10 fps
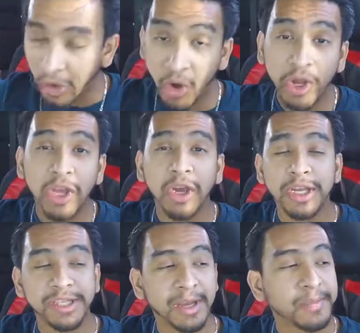Okie dokie,
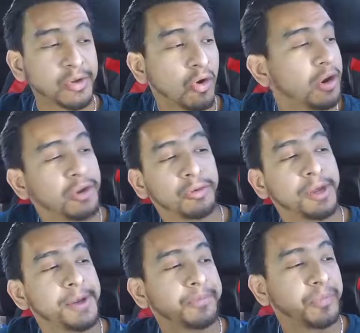since I'm so hungry
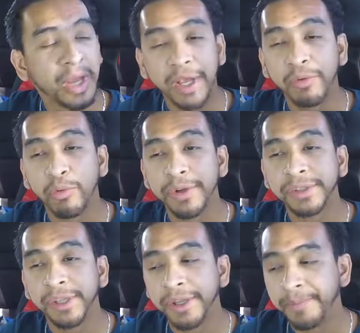today, I
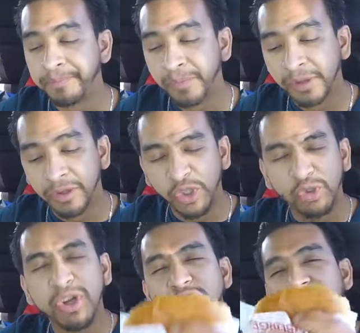requested three